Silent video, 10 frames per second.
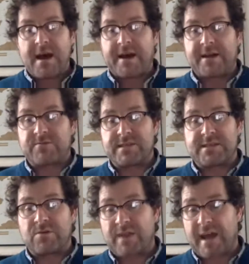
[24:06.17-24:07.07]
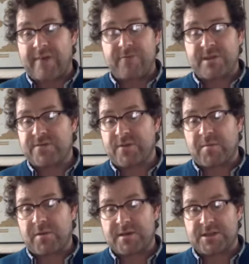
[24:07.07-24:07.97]
And as a result, the average for
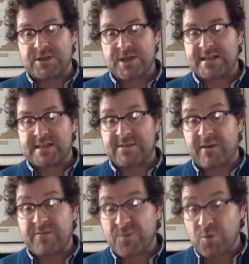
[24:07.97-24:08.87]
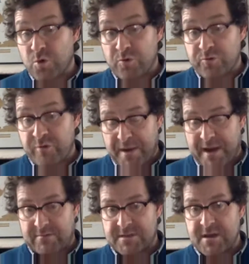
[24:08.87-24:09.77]
community shares is around
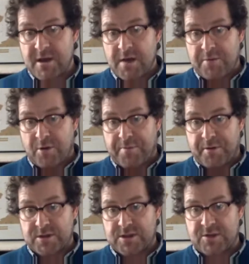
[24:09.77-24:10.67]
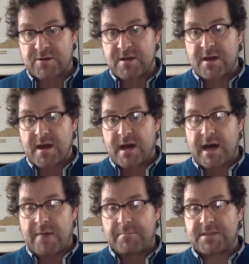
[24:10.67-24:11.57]
£400 per person.
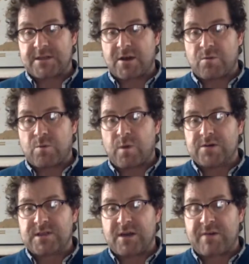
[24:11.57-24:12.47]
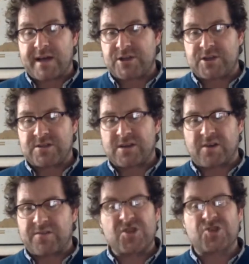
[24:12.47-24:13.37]
Um, so, whilst donations
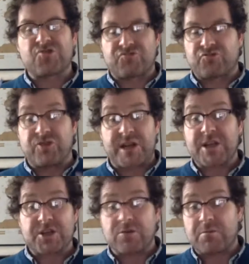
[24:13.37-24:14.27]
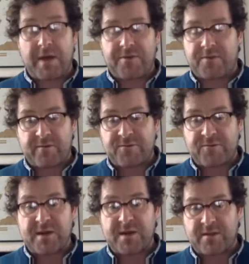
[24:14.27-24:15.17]
are the sh- traditional method of
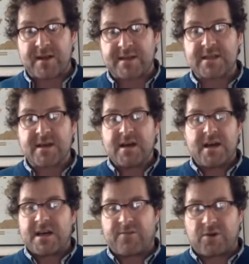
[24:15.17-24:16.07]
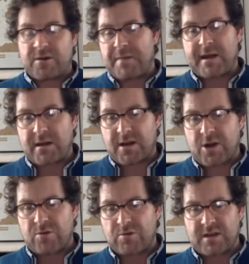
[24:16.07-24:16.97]
doing this, you've got to make a
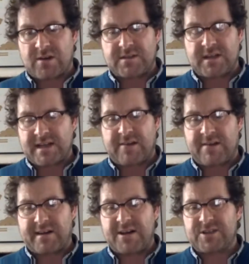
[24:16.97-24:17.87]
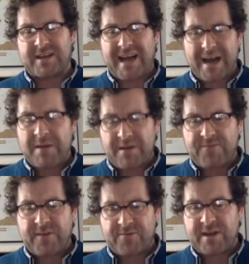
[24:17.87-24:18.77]
cold hearted calculation. How many
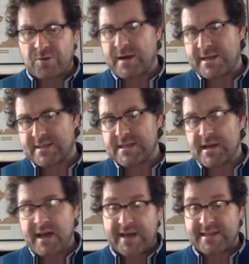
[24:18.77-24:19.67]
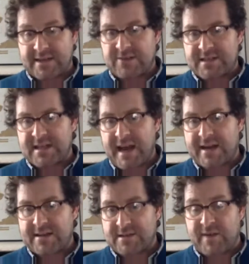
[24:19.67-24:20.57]
50 quids is it going to take
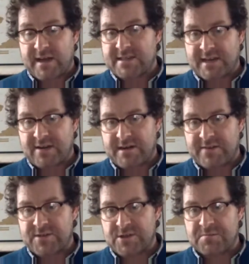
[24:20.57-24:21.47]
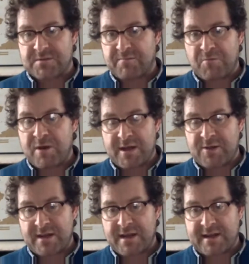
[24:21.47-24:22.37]
to raise the kind of sums of money
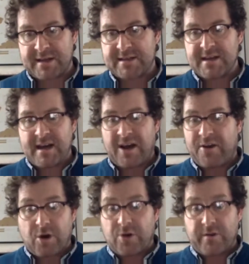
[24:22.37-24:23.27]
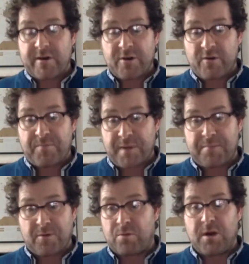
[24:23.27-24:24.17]
you need? And are there enough
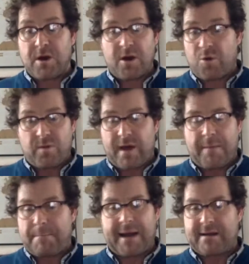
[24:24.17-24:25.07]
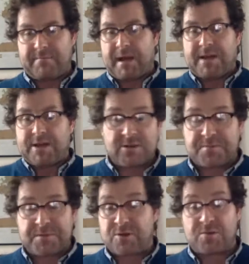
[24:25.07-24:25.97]
people who that matches
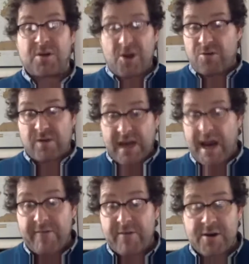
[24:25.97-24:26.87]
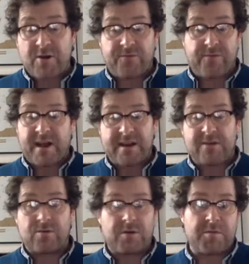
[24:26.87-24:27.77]
up to who care enough in
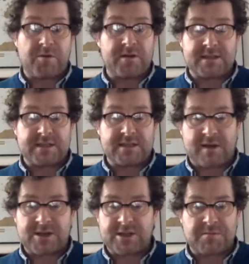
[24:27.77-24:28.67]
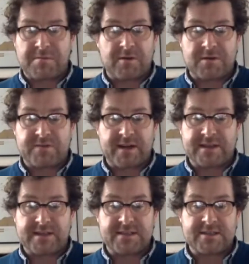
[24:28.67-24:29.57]
your community to actually be
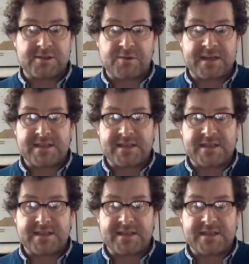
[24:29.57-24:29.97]
motivated to do it?